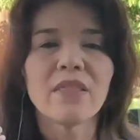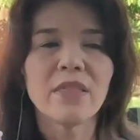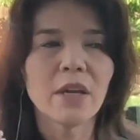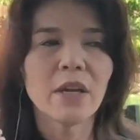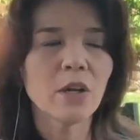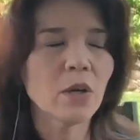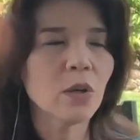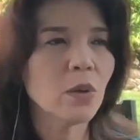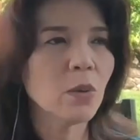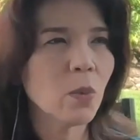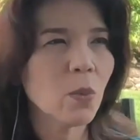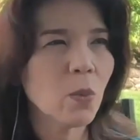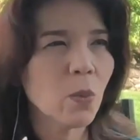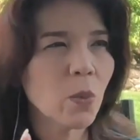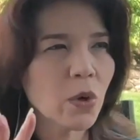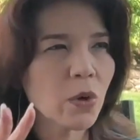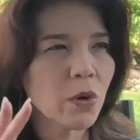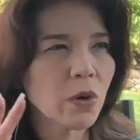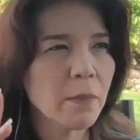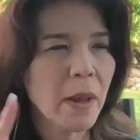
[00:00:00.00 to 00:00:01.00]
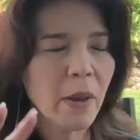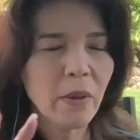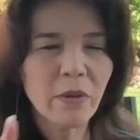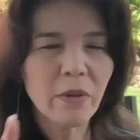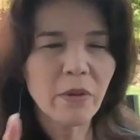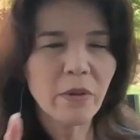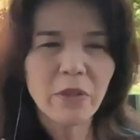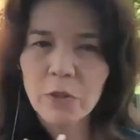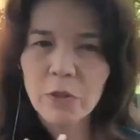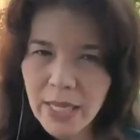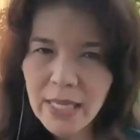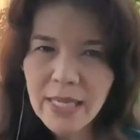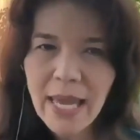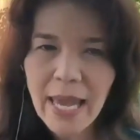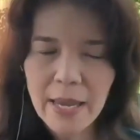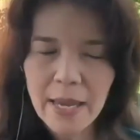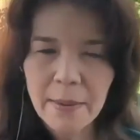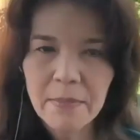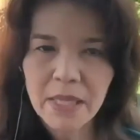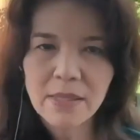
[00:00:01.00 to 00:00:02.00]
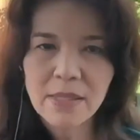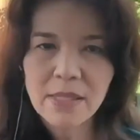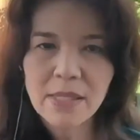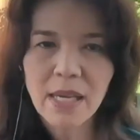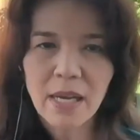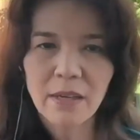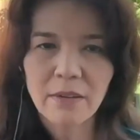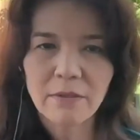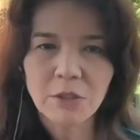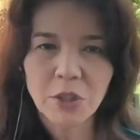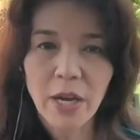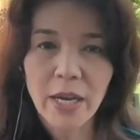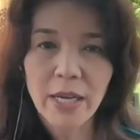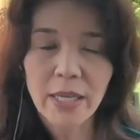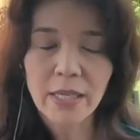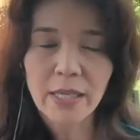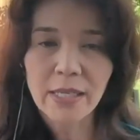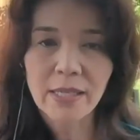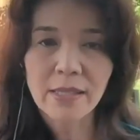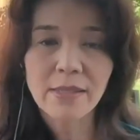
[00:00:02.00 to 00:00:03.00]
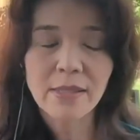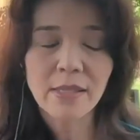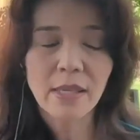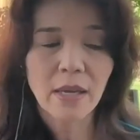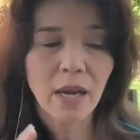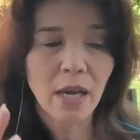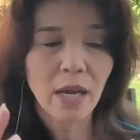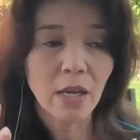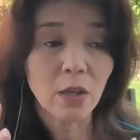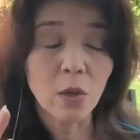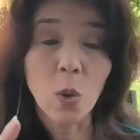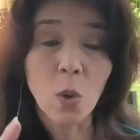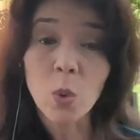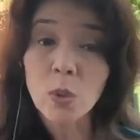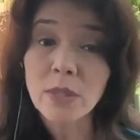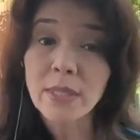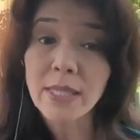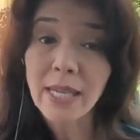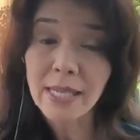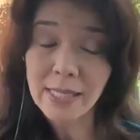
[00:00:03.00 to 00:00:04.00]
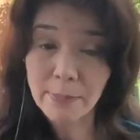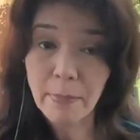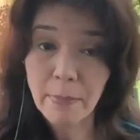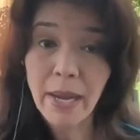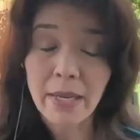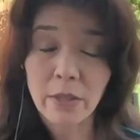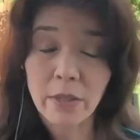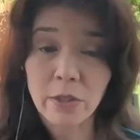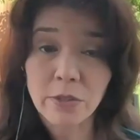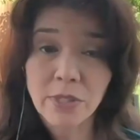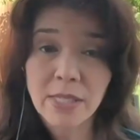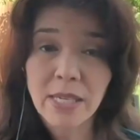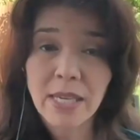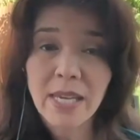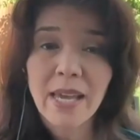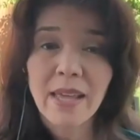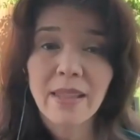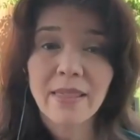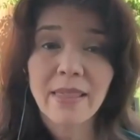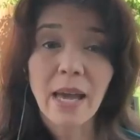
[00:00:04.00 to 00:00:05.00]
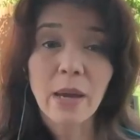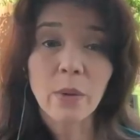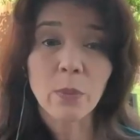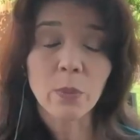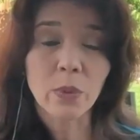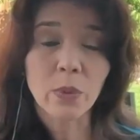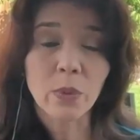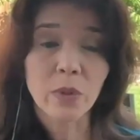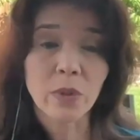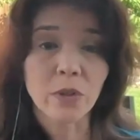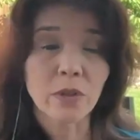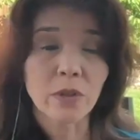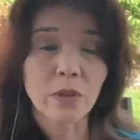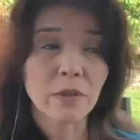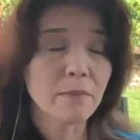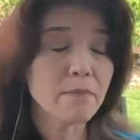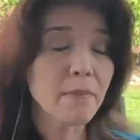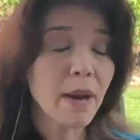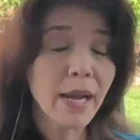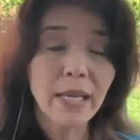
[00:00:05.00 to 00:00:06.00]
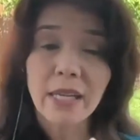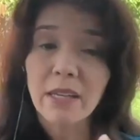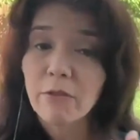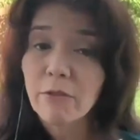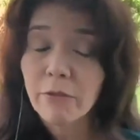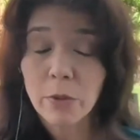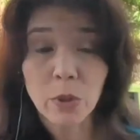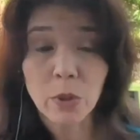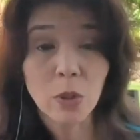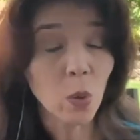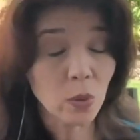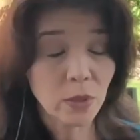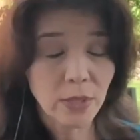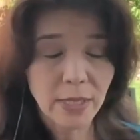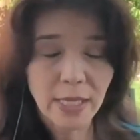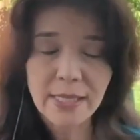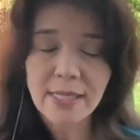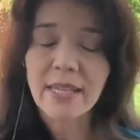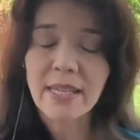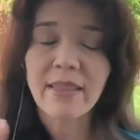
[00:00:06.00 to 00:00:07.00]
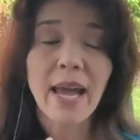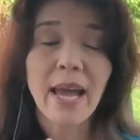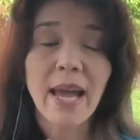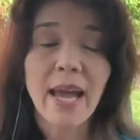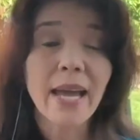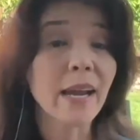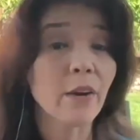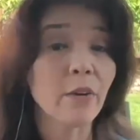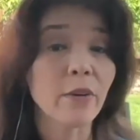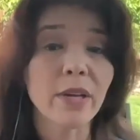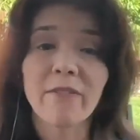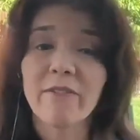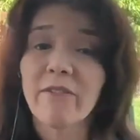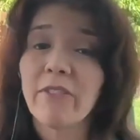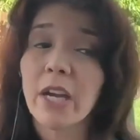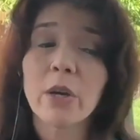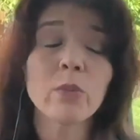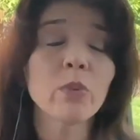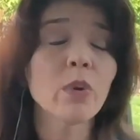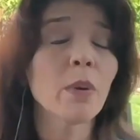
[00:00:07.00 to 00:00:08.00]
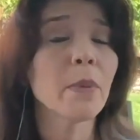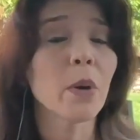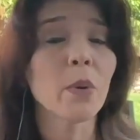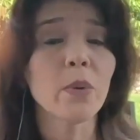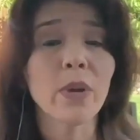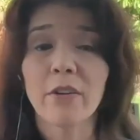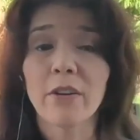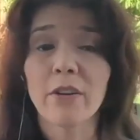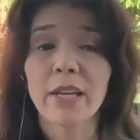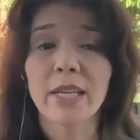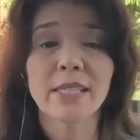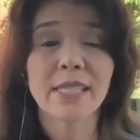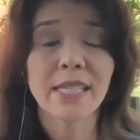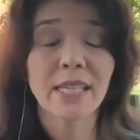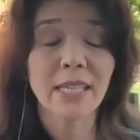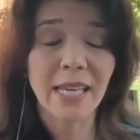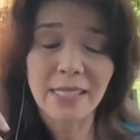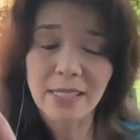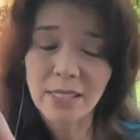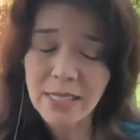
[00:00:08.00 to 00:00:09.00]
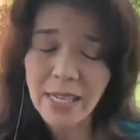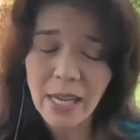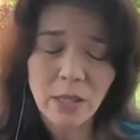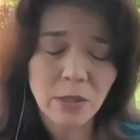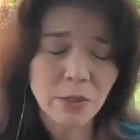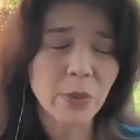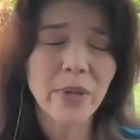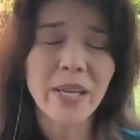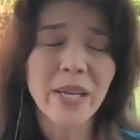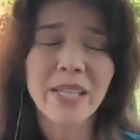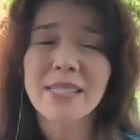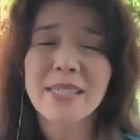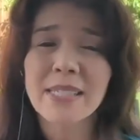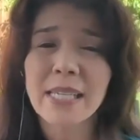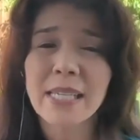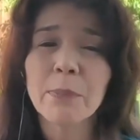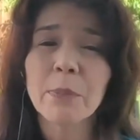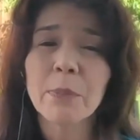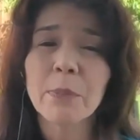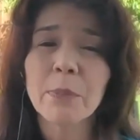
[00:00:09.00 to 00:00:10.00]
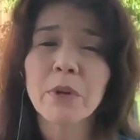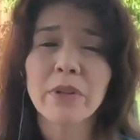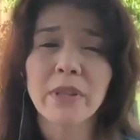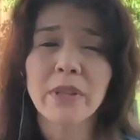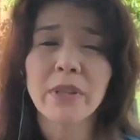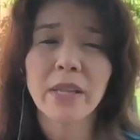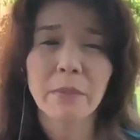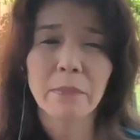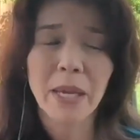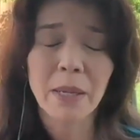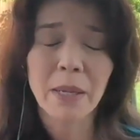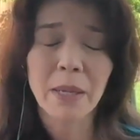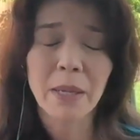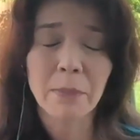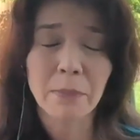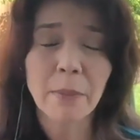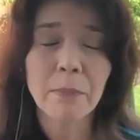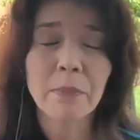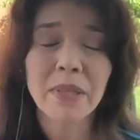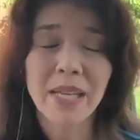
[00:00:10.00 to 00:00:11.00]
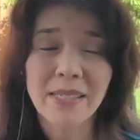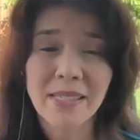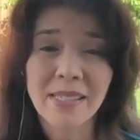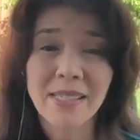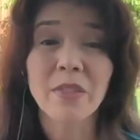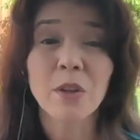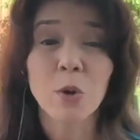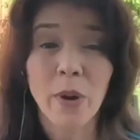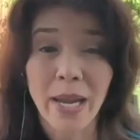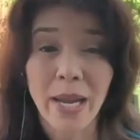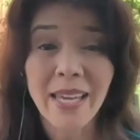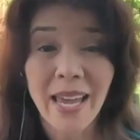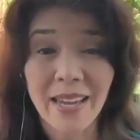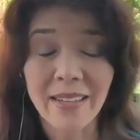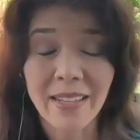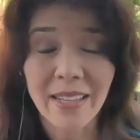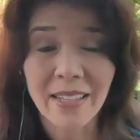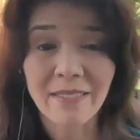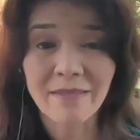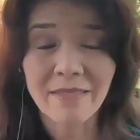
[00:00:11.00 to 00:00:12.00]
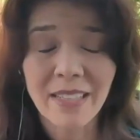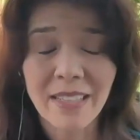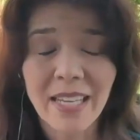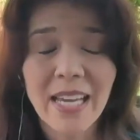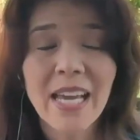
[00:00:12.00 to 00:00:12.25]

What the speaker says: There were about 3 encampments of Chinese gold dust miners that were mining for gold dust in that area, very remote area to get down to. It's deeper than in some places than the Grand Canyon.